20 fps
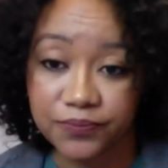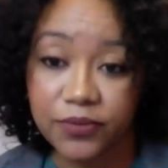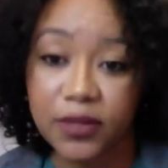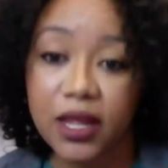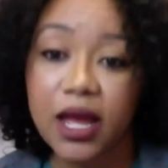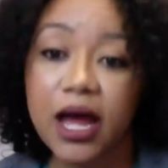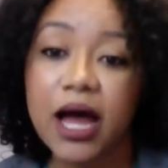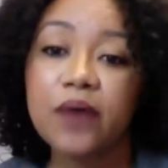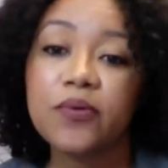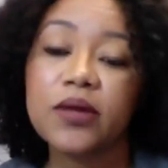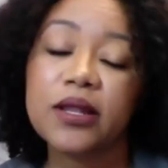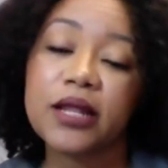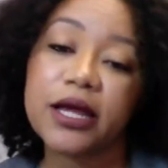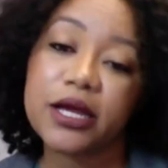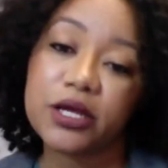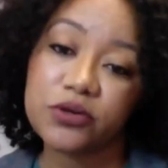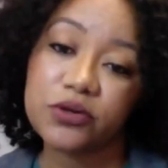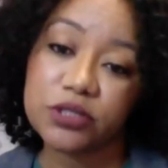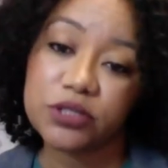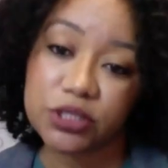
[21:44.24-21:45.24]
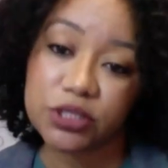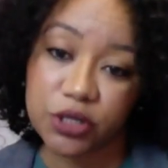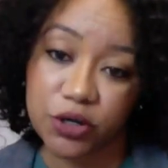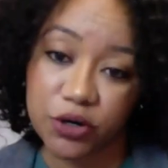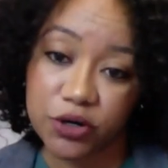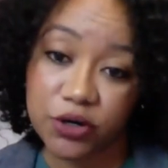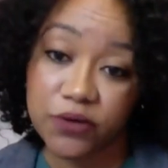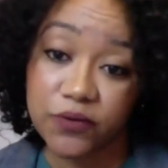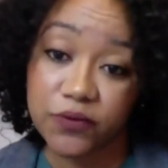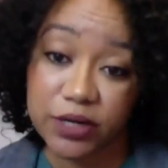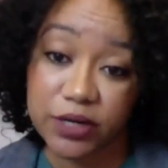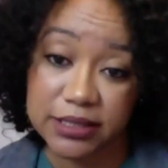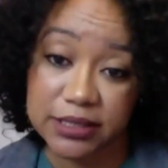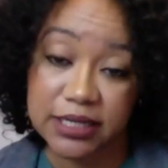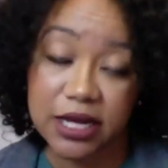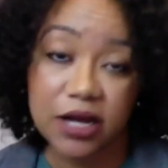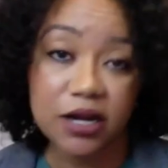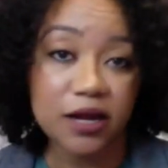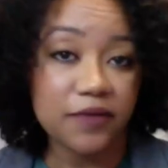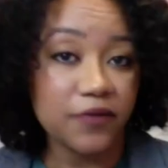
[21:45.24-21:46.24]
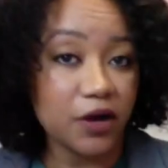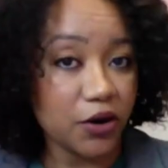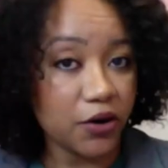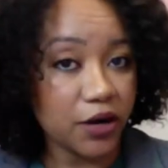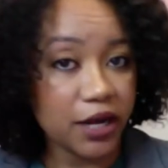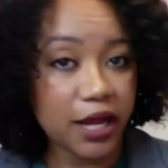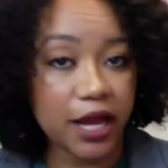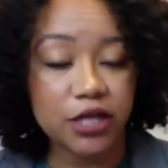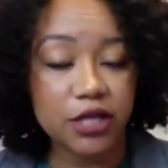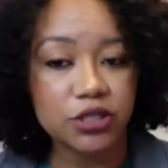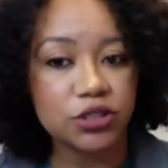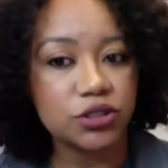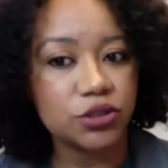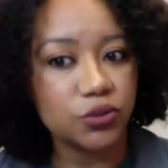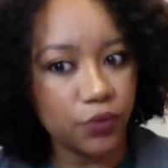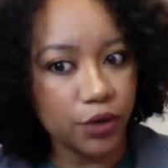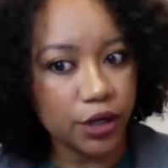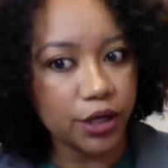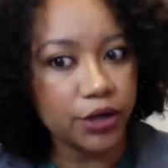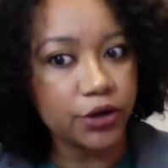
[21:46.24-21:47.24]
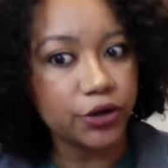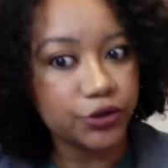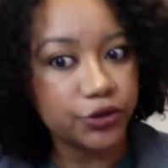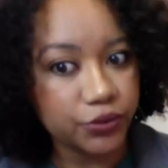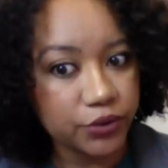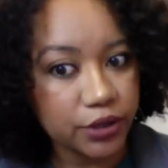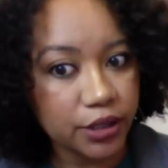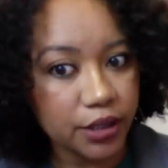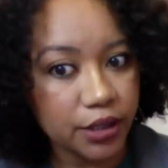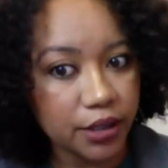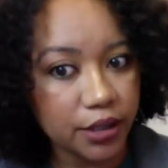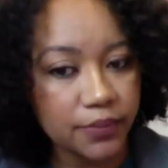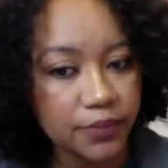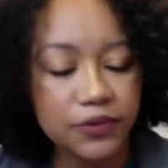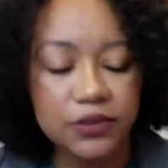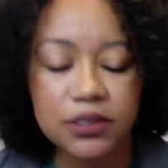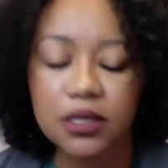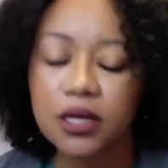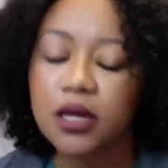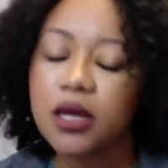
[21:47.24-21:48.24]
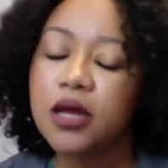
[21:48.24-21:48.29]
I would like you to turn your voice down. I've already asked you 1 or 2 times.